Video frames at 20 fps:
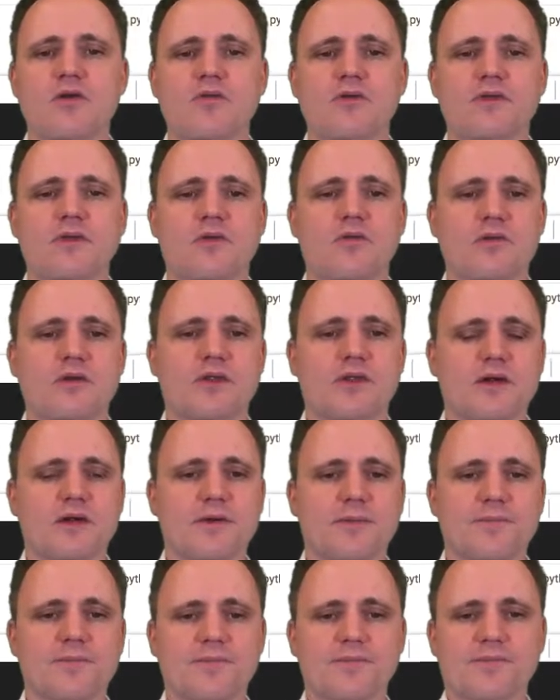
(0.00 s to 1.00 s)
with it, with
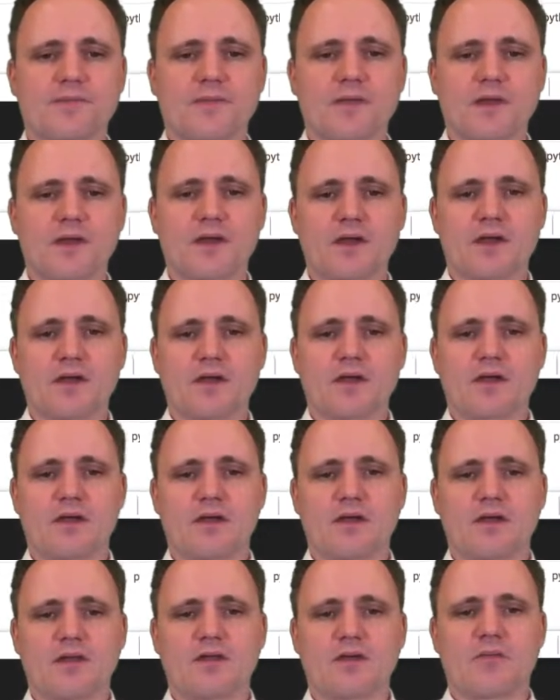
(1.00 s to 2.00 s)

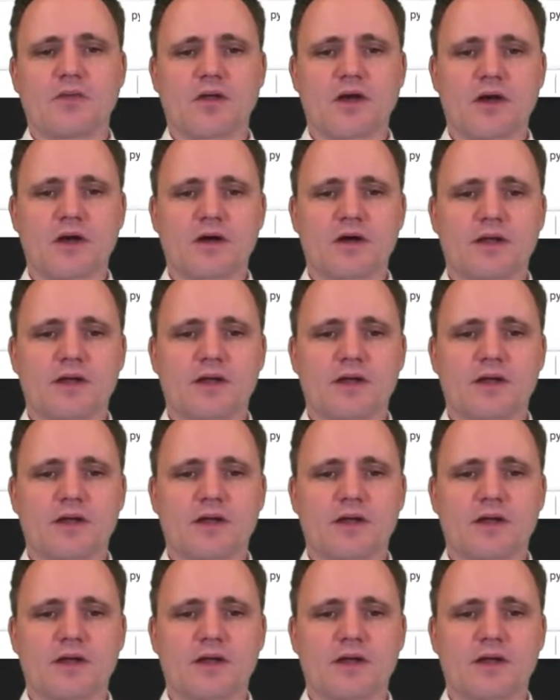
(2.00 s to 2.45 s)
the blog